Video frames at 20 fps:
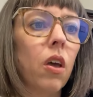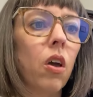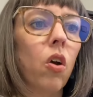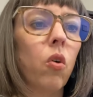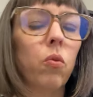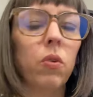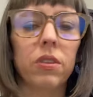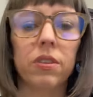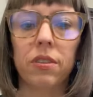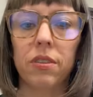
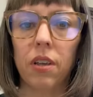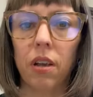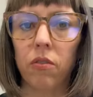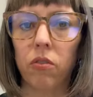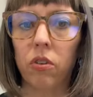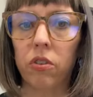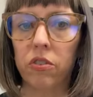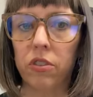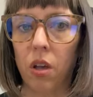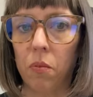with
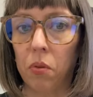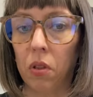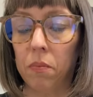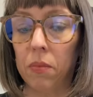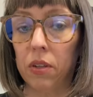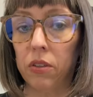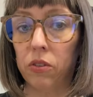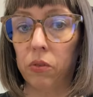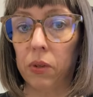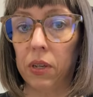several
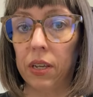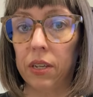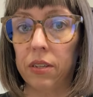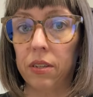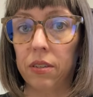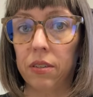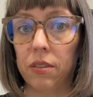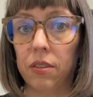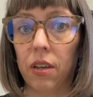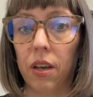supplements we had
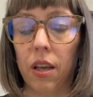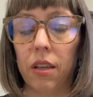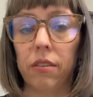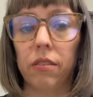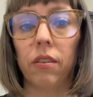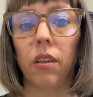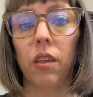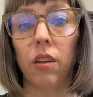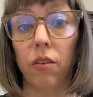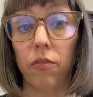
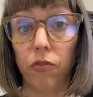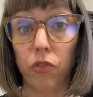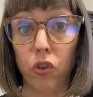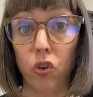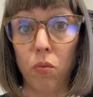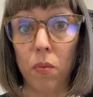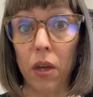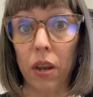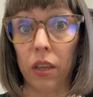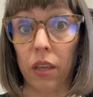discussed and a few
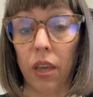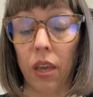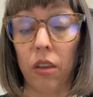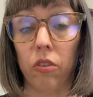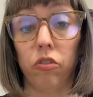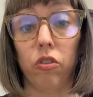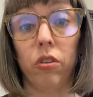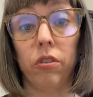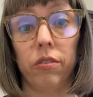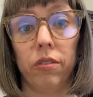
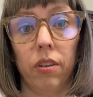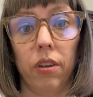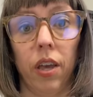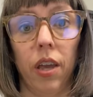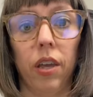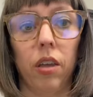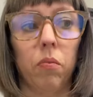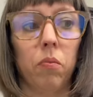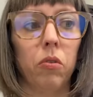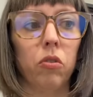medications that I
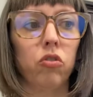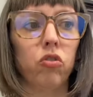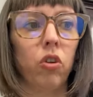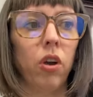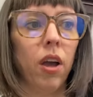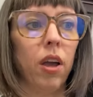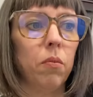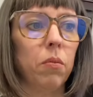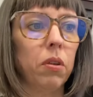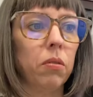had
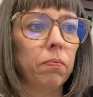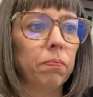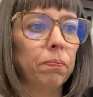prescribed.